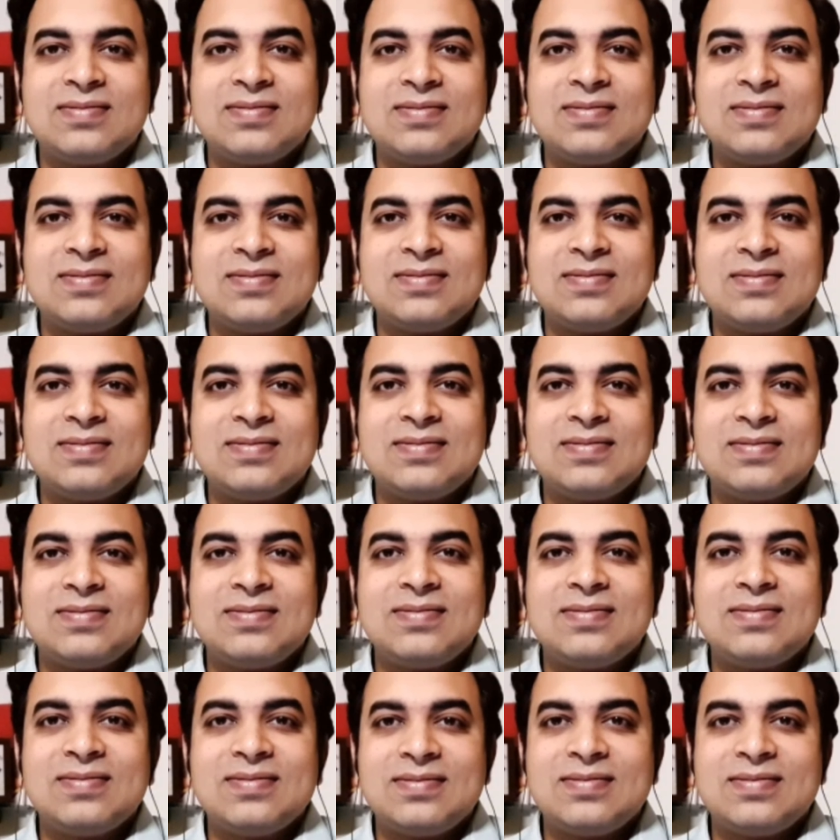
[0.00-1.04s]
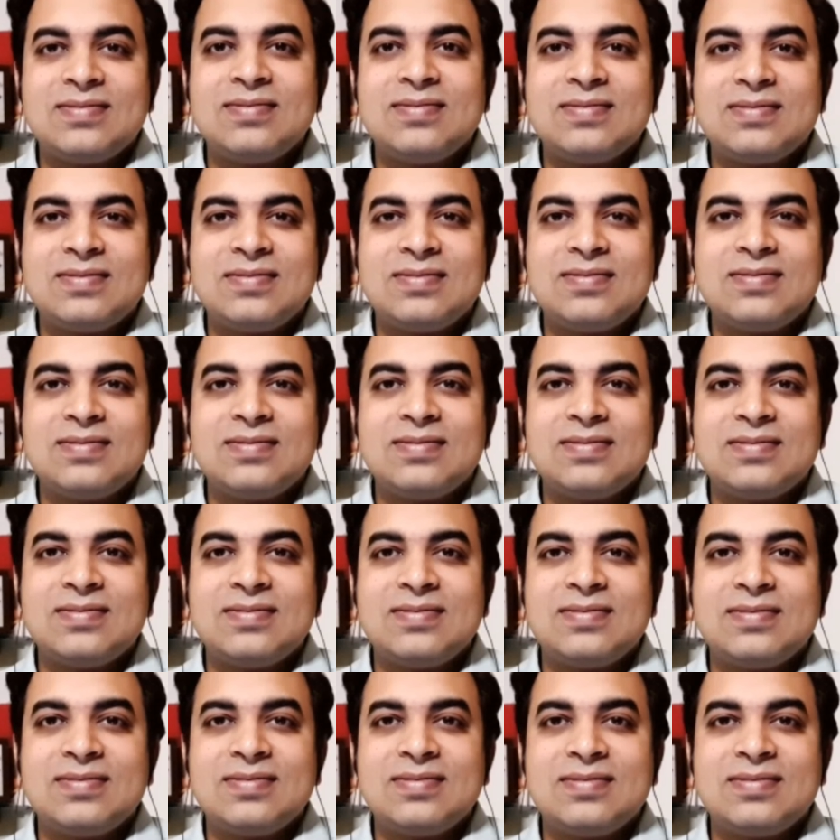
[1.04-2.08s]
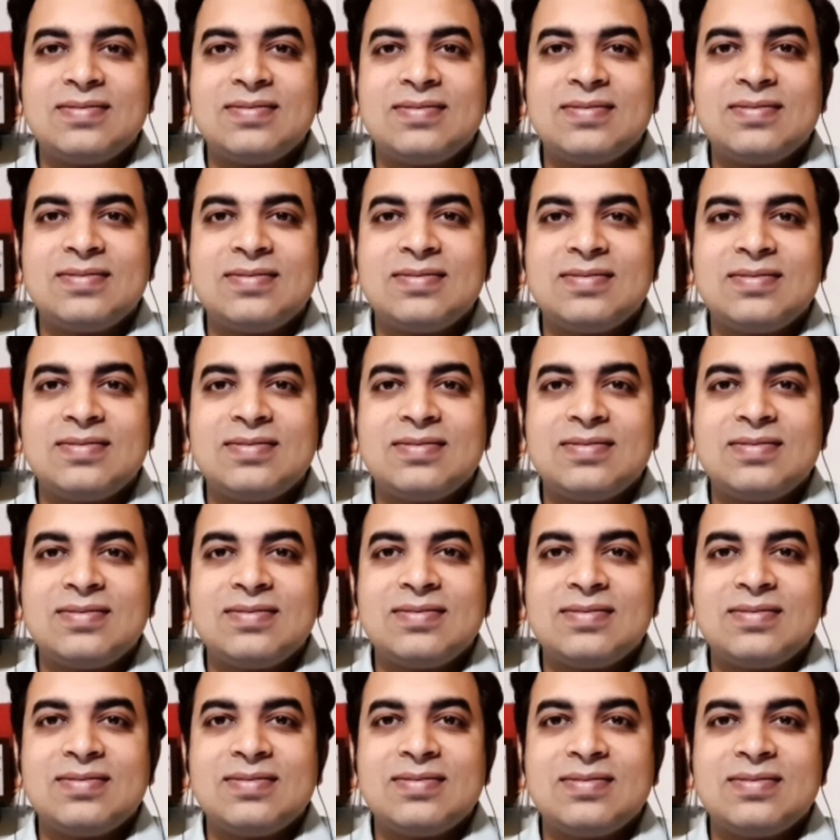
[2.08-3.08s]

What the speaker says: [no speech]